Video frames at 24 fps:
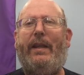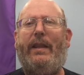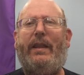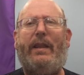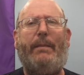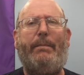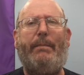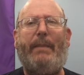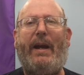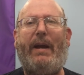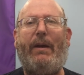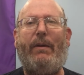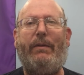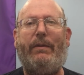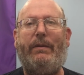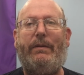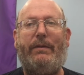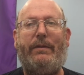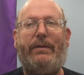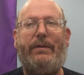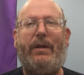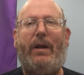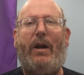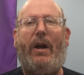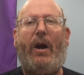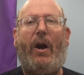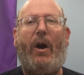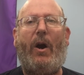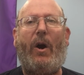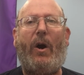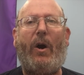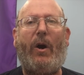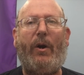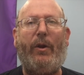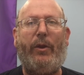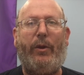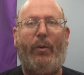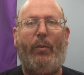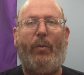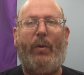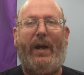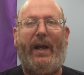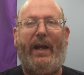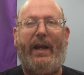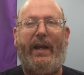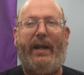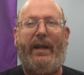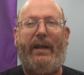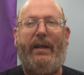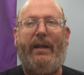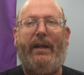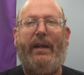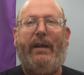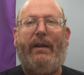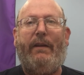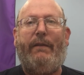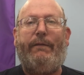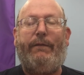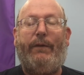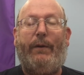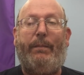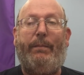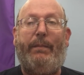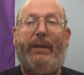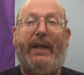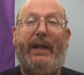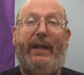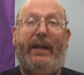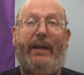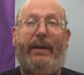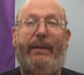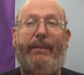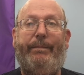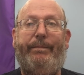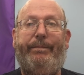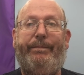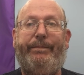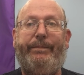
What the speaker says: The mountains are the way for me.